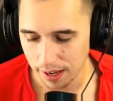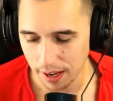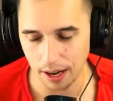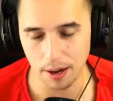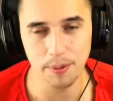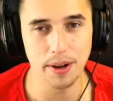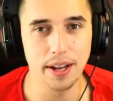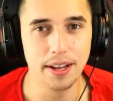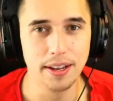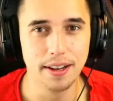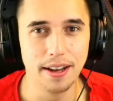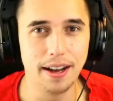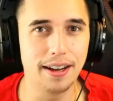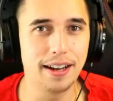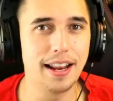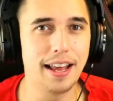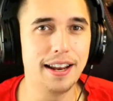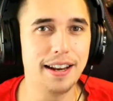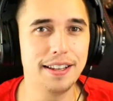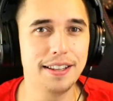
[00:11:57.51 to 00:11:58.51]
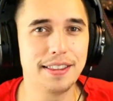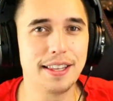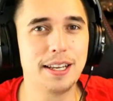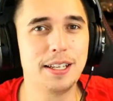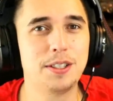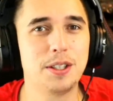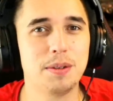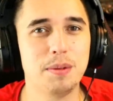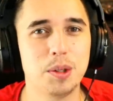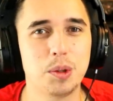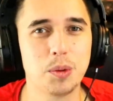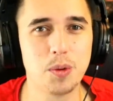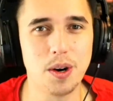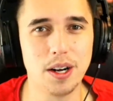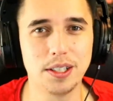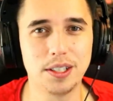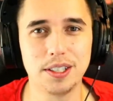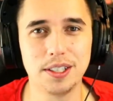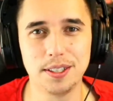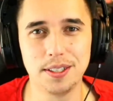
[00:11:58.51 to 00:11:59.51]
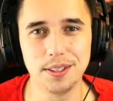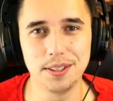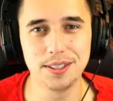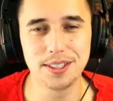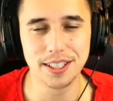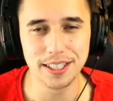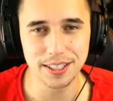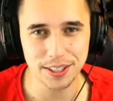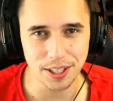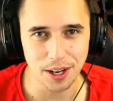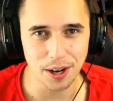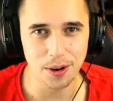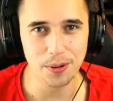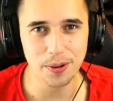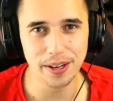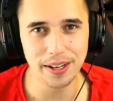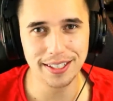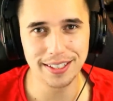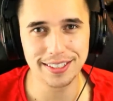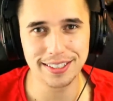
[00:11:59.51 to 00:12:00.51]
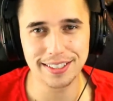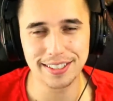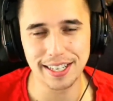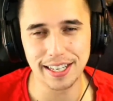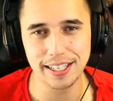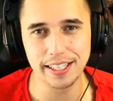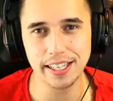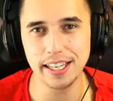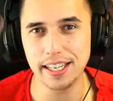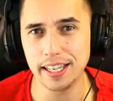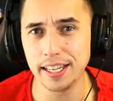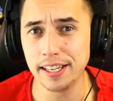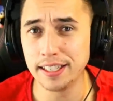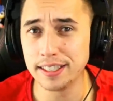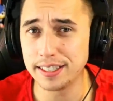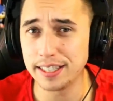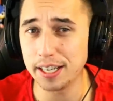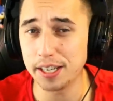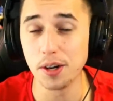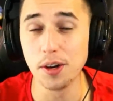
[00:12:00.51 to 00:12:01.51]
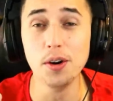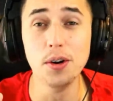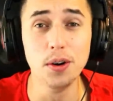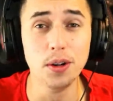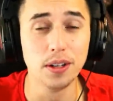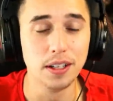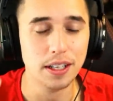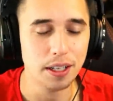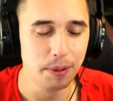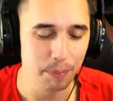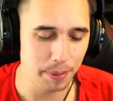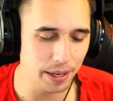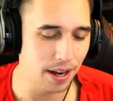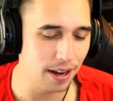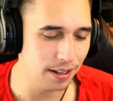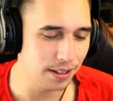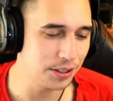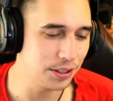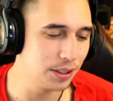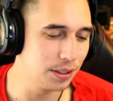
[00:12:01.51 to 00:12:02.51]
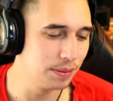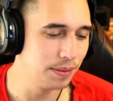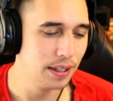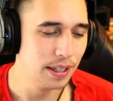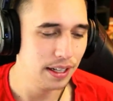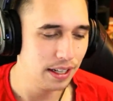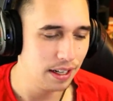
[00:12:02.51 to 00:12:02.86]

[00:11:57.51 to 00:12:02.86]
Anyway, I'm going to end it. Thank you so much for watching, dudes. And as always, stay geeky, stay cool, be awesome,